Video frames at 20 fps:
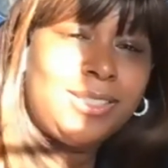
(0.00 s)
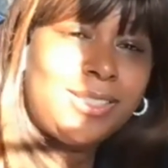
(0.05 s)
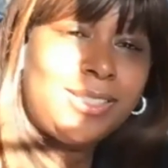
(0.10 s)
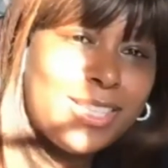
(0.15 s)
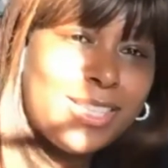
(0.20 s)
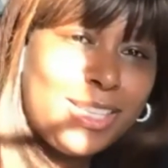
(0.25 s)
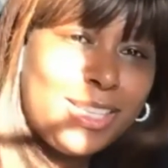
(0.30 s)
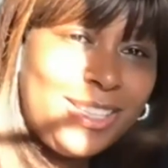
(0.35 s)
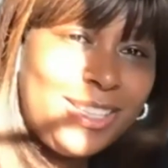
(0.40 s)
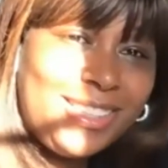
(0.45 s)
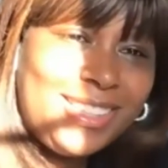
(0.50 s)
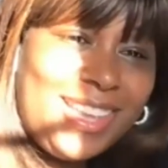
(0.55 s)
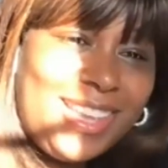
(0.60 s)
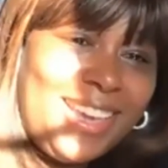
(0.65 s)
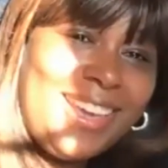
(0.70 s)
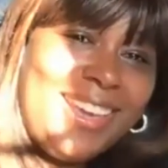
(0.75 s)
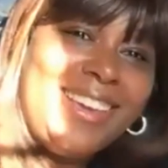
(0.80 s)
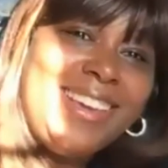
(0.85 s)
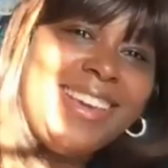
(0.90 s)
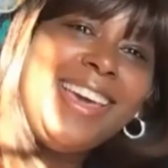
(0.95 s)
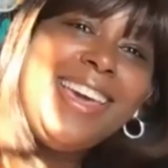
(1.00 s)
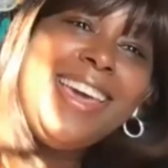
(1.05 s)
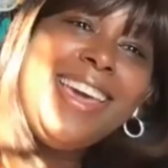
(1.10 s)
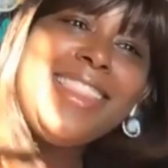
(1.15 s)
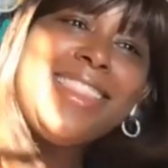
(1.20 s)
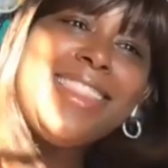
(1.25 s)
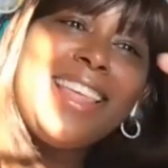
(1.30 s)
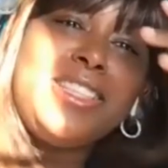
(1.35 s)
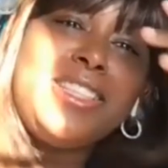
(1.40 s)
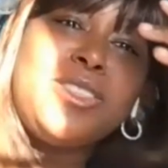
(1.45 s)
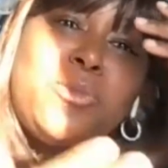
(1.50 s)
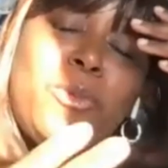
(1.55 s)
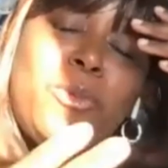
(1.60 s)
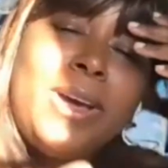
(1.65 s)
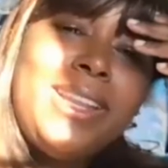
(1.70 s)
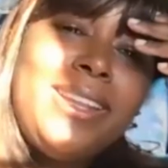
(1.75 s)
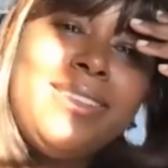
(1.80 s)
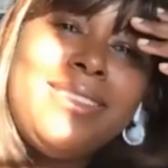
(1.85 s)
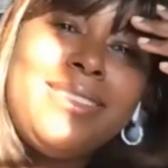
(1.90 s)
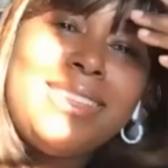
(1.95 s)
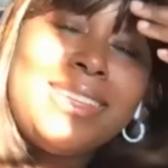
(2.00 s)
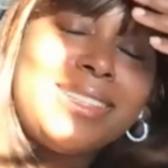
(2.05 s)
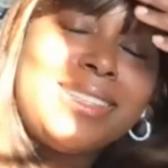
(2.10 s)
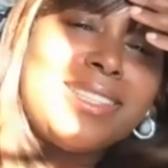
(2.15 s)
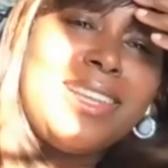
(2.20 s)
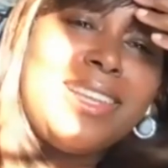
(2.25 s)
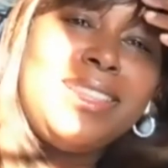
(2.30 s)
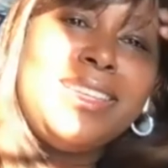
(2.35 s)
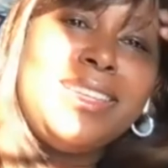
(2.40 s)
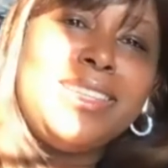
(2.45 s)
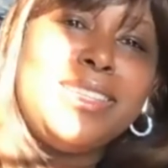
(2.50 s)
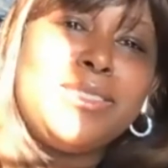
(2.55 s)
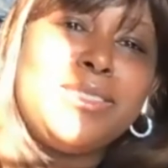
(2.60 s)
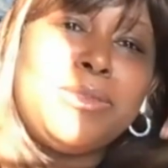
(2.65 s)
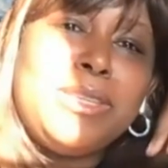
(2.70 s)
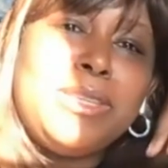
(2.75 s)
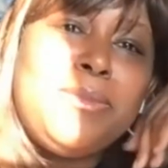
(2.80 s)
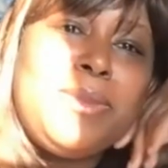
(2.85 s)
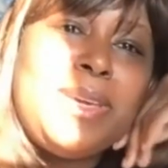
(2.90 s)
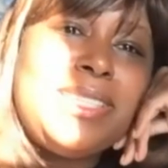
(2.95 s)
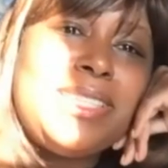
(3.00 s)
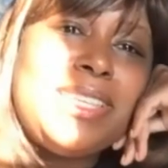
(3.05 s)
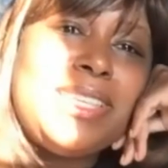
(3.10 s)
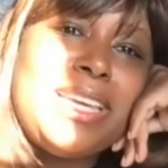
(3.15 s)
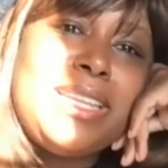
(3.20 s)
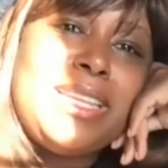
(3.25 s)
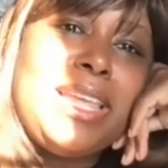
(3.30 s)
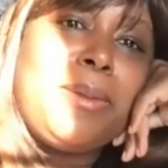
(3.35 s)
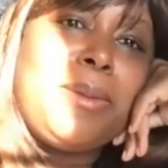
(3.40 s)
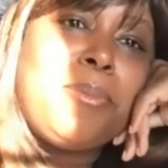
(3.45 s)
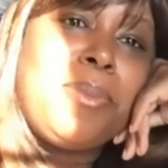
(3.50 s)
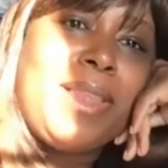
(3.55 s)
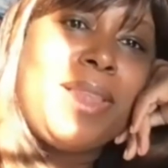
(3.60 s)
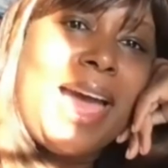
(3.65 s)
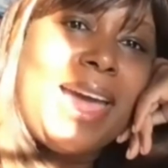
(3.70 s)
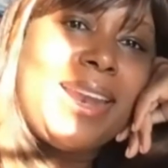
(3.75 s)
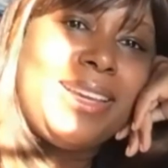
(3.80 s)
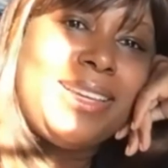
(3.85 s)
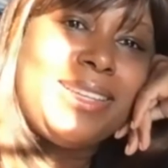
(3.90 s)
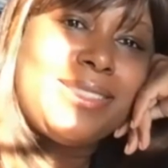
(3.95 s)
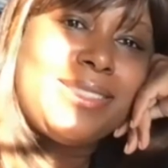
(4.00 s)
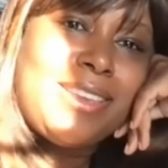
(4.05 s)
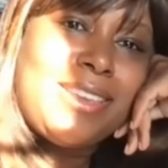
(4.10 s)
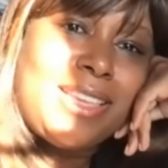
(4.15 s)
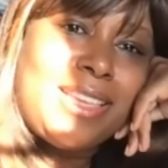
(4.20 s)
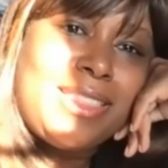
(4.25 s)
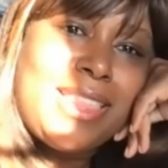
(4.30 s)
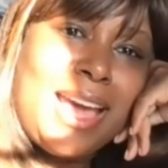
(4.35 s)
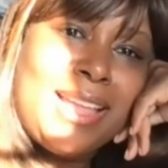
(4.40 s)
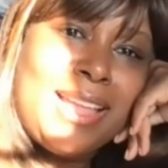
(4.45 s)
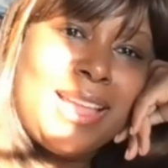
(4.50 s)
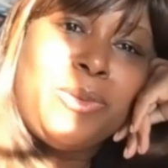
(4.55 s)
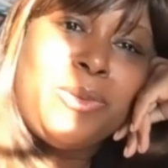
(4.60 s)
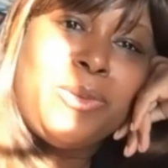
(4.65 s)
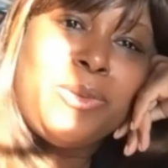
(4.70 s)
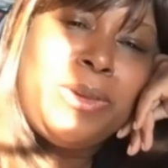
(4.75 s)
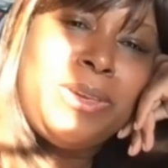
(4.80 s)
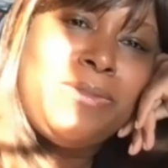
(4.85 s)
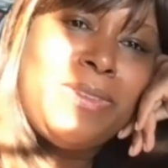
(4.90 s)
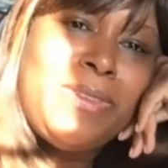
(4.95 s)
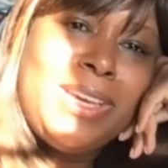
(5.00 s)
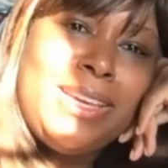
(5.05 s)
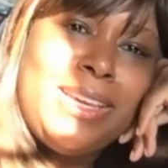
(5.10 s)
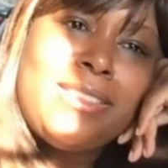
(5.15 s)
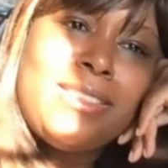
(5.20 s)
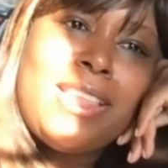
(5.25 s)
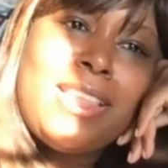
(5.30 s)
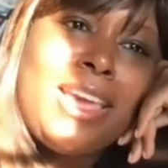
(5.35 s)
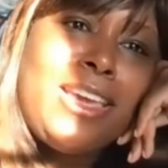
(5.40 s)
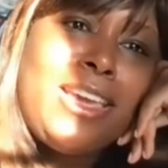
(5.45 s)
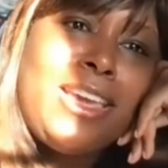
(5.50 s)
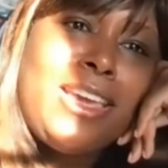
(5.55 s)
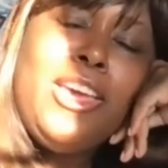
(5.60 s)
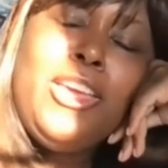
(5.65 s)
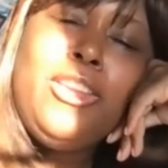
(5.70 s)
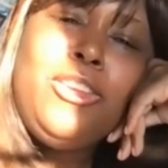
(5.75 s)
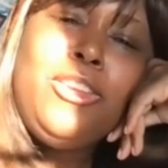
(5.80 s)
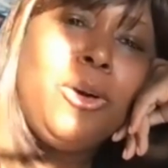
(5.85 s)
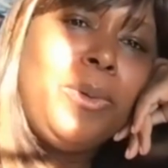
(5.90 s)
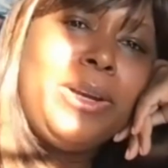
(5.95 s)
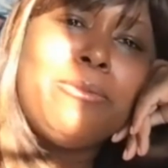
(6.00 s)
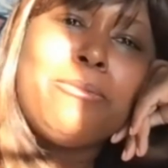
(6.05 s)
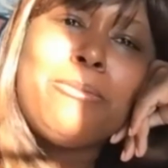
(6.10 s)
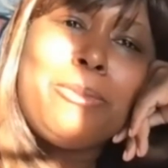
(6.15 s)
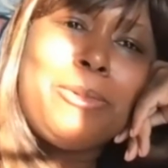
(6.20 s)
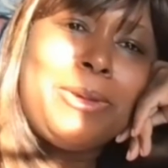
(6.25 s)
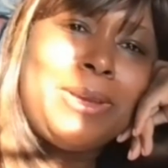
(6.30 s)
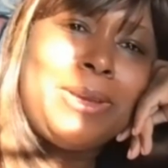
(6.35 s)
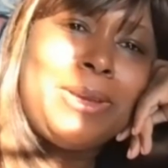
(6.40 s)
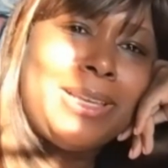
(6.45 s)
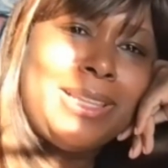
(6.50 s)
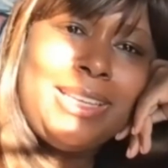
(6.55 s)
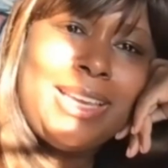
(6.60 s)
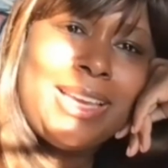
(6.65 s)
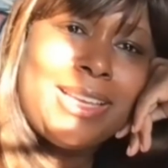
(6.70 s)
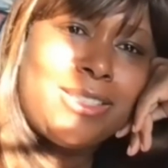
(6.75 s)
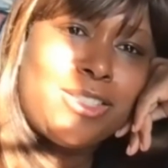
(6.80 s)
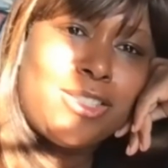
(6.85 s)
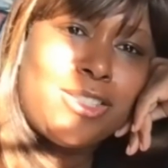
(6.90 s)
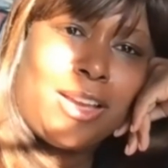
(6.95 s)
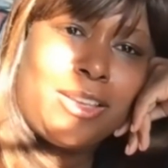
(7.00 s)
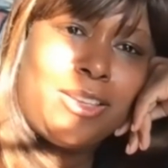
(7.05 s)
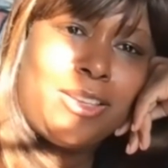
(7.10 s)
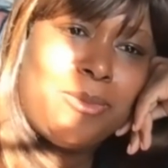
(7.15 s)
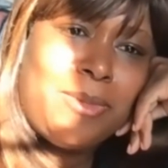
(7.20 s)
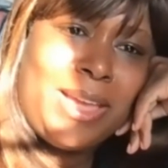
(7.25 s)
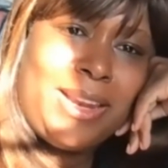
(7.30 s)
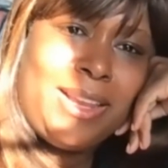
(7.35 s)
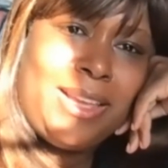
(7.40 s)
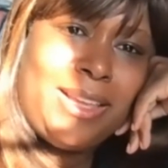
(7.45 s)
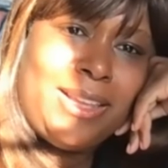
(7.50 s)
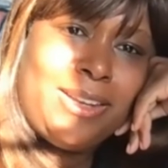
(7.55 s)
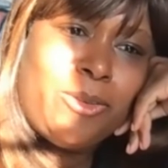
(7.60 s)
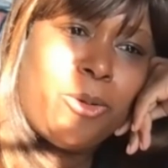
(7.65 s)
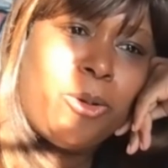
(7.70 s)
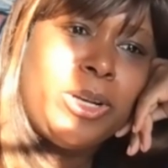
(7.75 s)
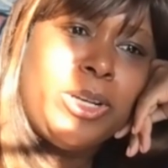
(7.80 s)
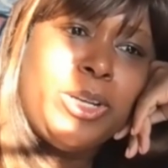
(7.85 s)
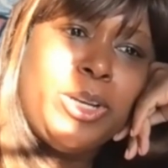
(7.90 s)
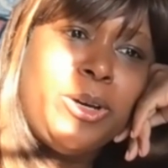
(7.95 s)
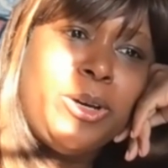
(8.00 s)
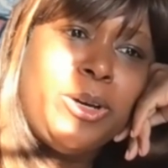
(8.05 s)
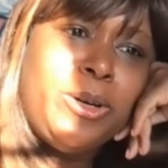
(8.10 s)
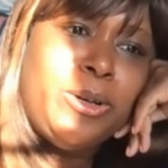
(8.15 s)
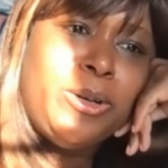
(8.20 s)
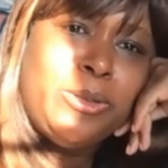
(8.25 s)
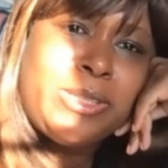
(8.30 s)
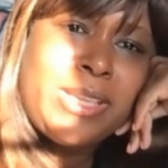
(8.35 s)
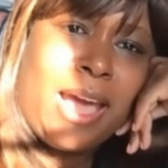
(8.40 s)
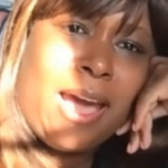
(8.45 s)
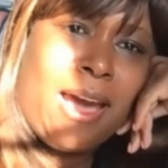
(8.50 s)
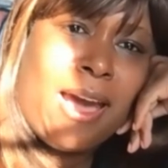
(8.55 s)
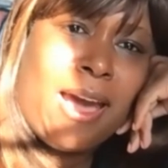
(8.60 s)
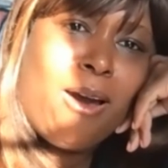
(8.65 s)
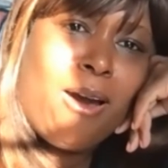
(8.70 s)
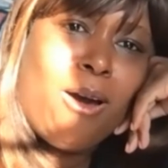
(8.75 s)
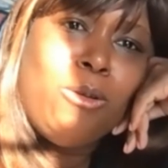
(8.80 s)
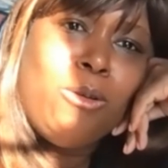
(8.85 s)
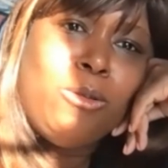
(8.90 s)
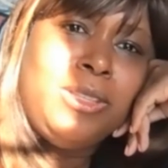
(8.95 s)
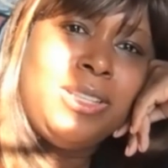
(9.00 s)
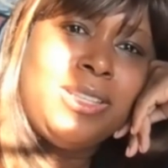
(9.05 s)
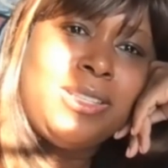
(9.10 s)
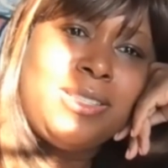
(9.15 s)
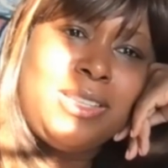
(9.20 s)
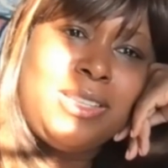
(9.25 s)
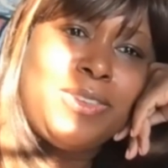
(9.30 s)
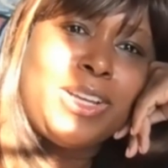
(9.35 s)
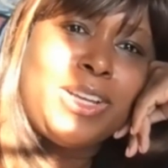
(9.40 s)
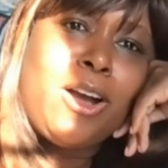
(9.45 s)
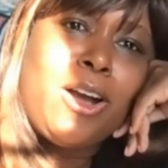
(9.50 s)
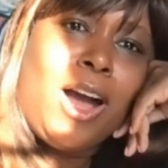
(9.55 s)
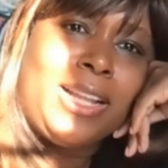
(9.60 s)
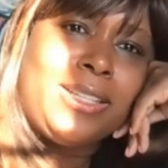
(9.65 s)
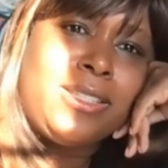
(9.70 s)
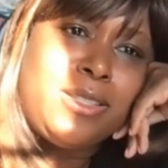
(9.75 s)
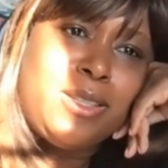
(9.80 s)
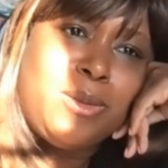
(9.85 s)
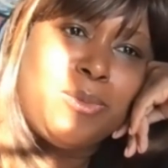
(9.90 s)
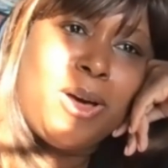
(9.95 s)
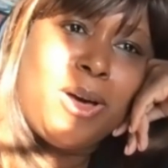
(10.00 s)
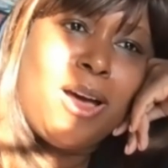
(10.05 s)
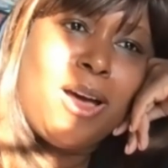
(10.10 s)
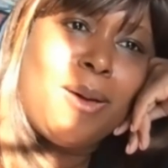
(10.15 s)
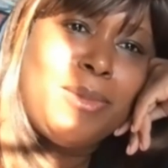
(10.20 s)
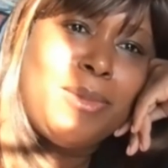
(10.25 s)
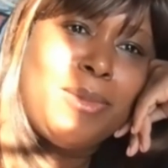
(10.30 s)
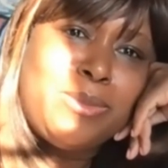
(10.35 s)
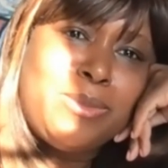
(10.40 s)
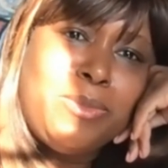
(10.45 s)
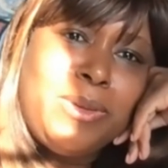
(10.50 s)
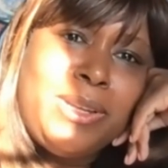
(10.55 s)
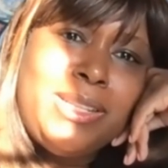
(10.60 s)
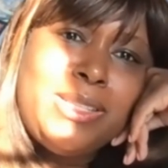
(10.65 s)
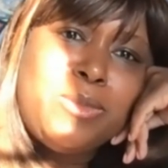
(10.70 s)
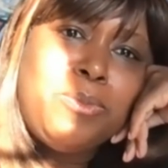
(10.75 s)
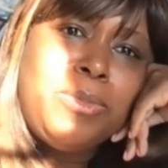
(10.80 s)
so, like, that's one of the things that I think is really amazing. And like plaiting is like that, the weaving, like no one really has documented or knows how this even got to the Bahamas, but it's